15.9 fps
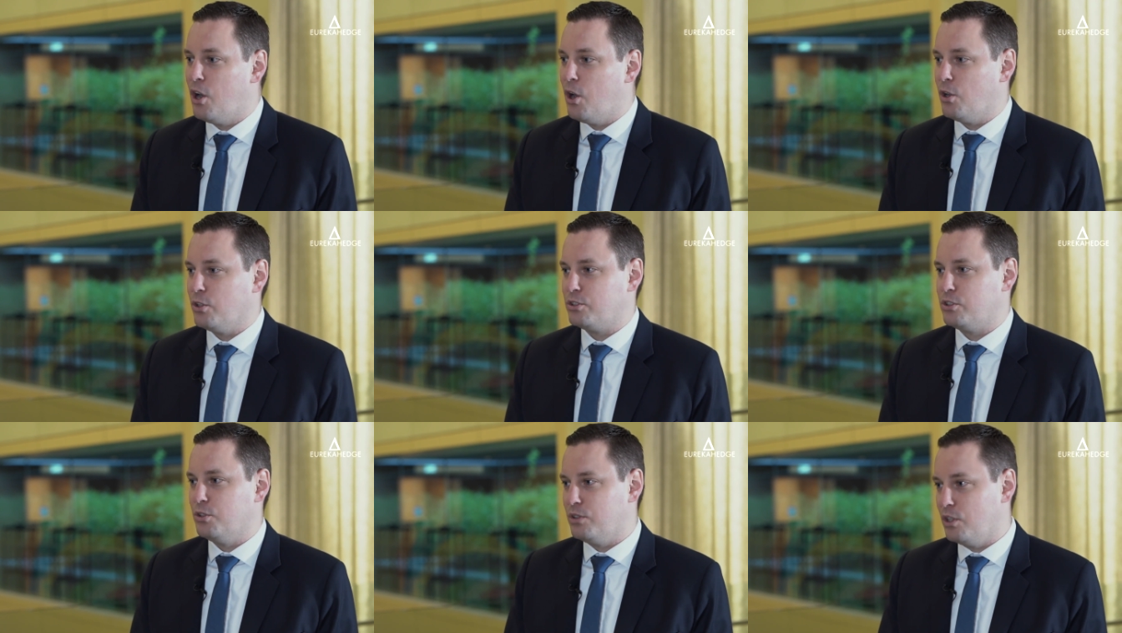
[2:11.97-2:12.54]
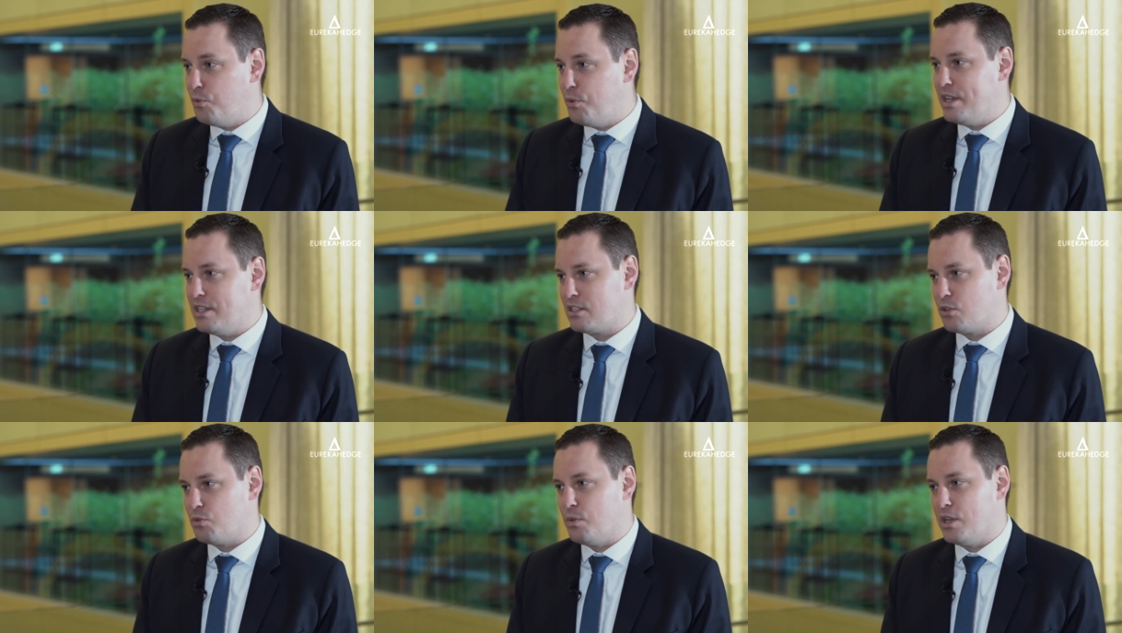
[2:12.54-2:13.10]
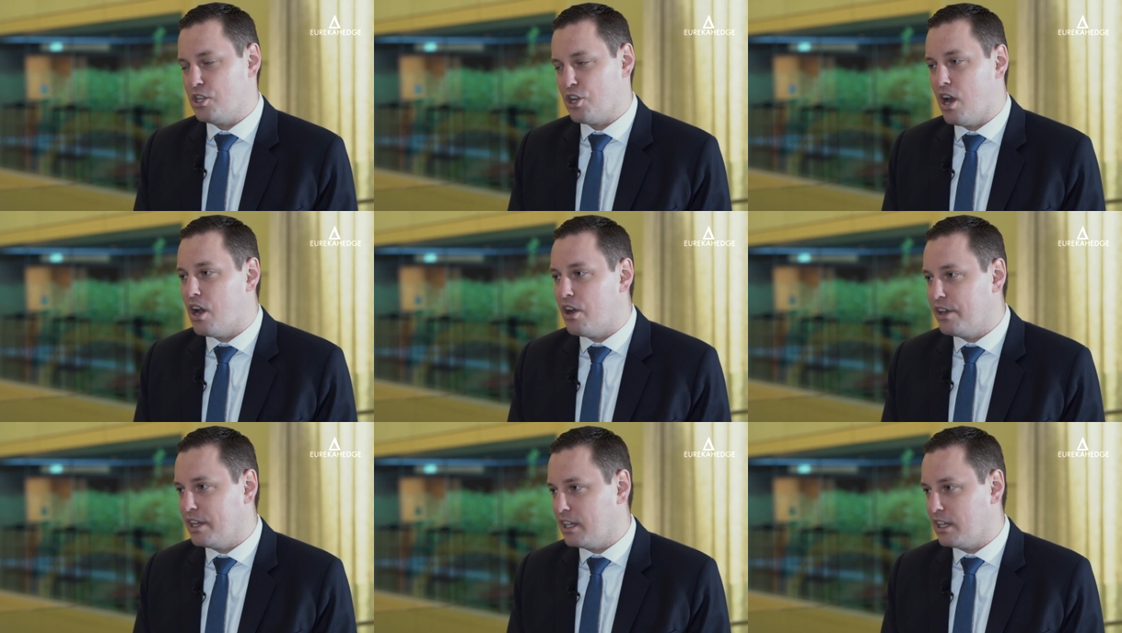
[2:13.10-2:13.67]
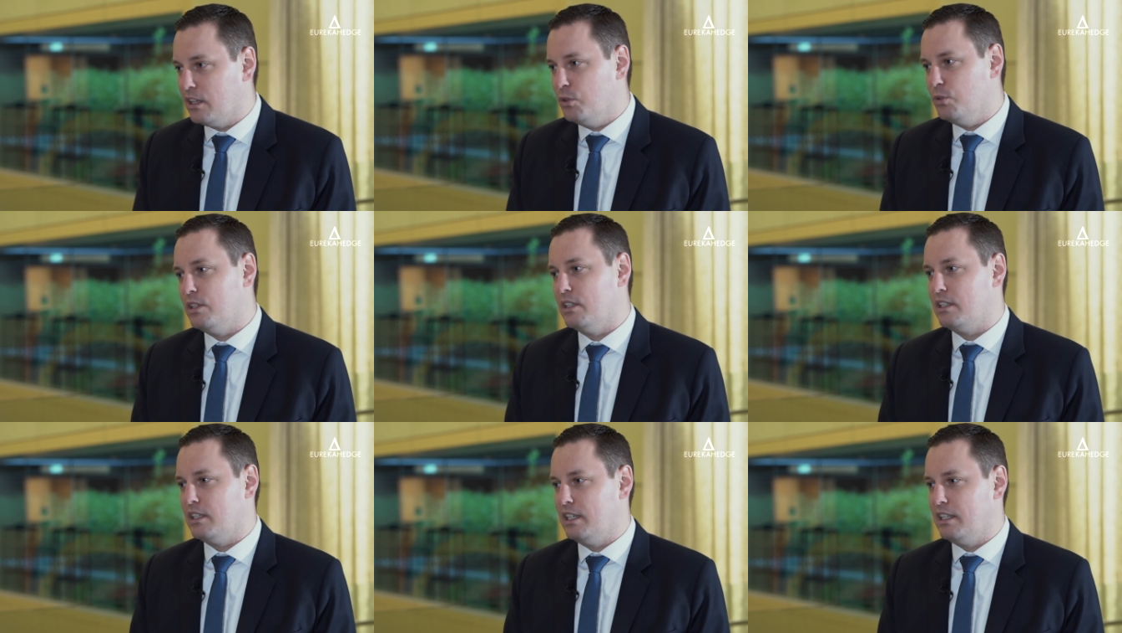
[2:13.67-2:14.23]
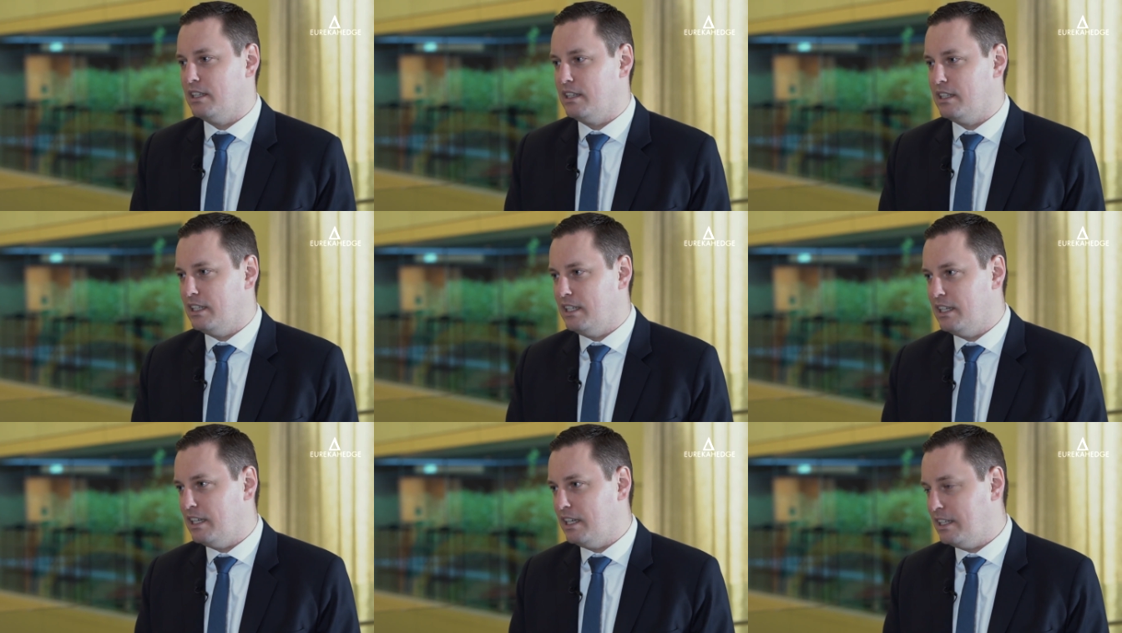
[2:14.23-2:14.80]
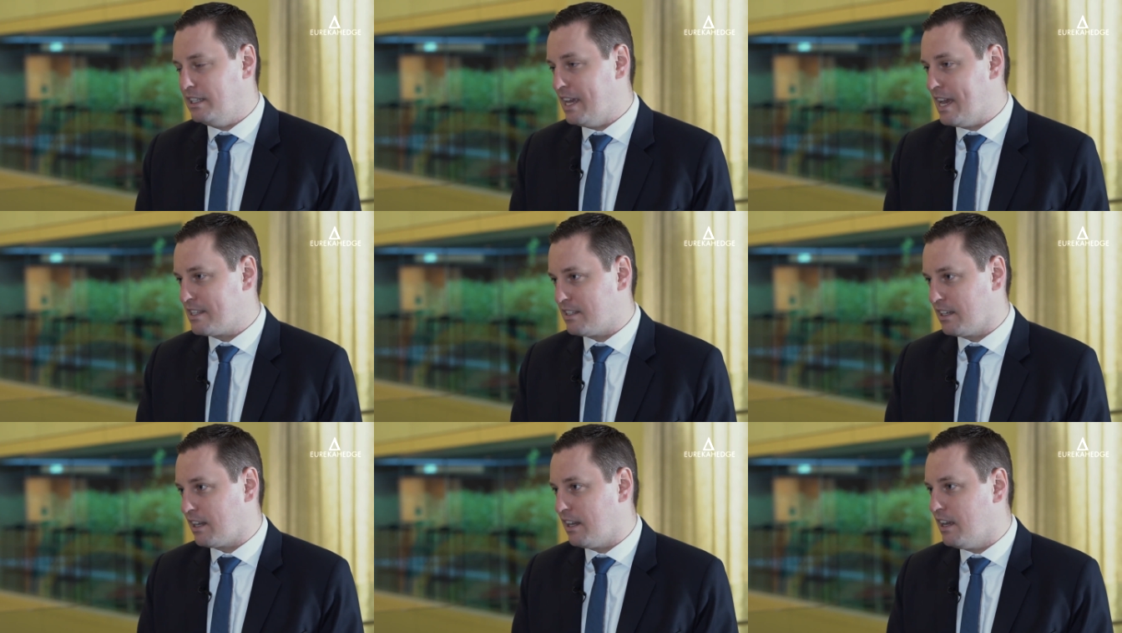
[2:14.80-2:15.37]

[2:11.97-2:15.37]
also the risks which are included in the, in the asset